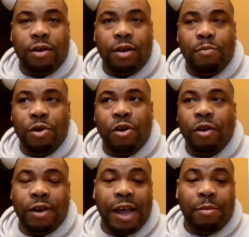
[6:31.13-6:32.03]
Computer
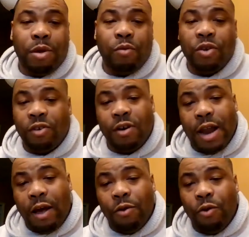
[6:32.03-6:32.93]
Entertainment, which are
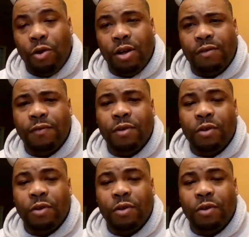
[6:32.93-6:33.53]
now known